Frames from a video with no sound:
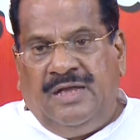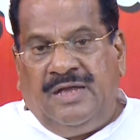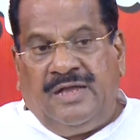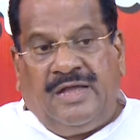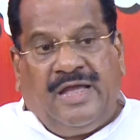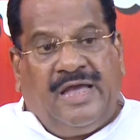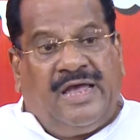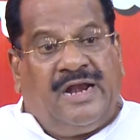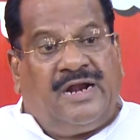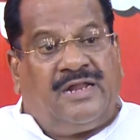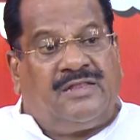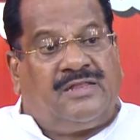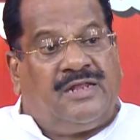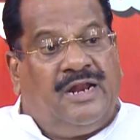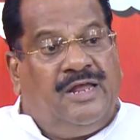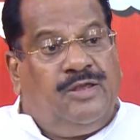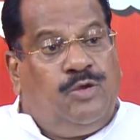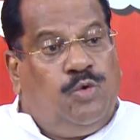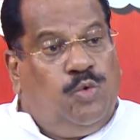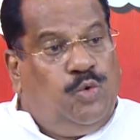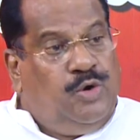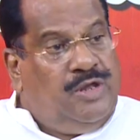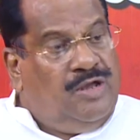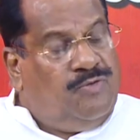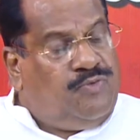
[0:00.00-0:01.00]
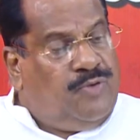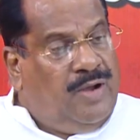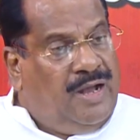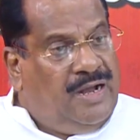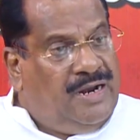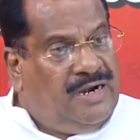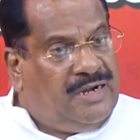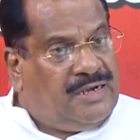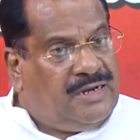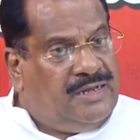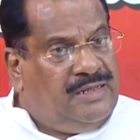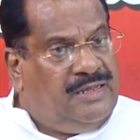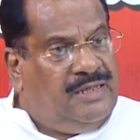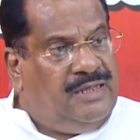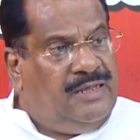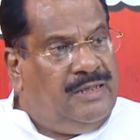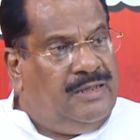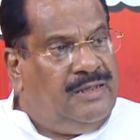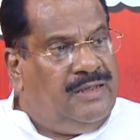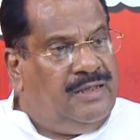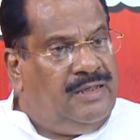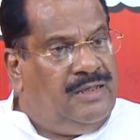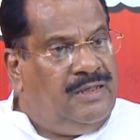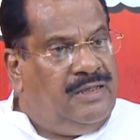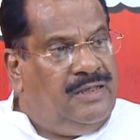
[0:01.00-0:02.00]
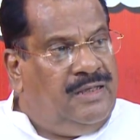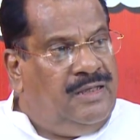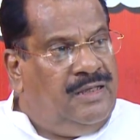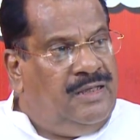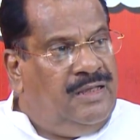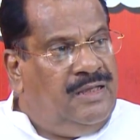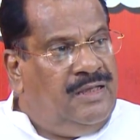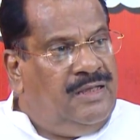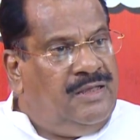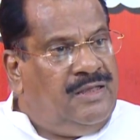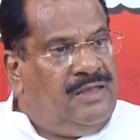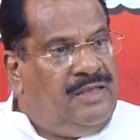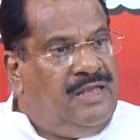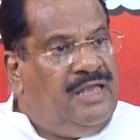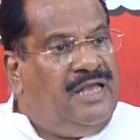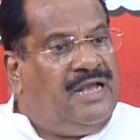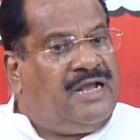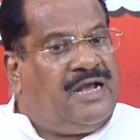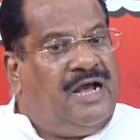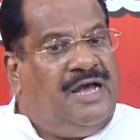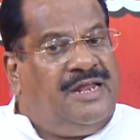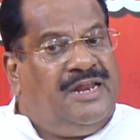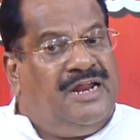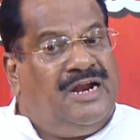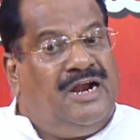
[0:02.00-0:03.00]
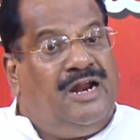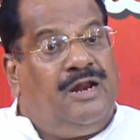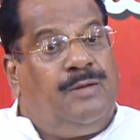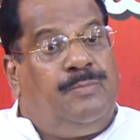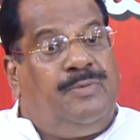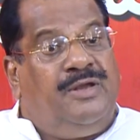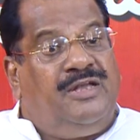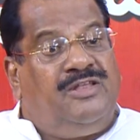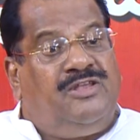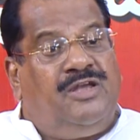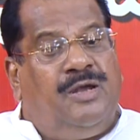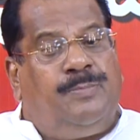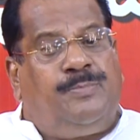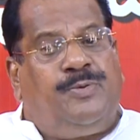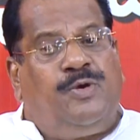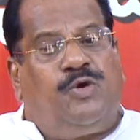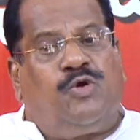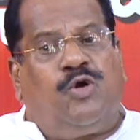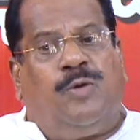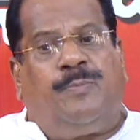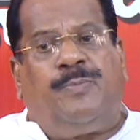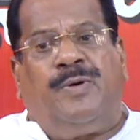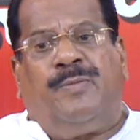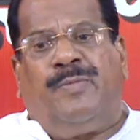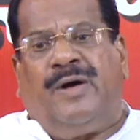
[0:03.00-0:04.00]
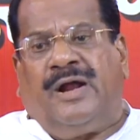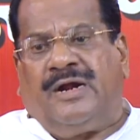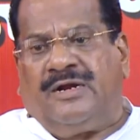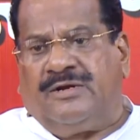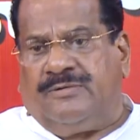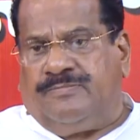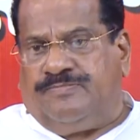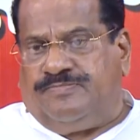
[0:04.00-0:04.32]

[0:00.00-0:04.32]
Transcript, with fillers: Kerala Telajudia Fagate, E. Cardinal B J P Odopoma,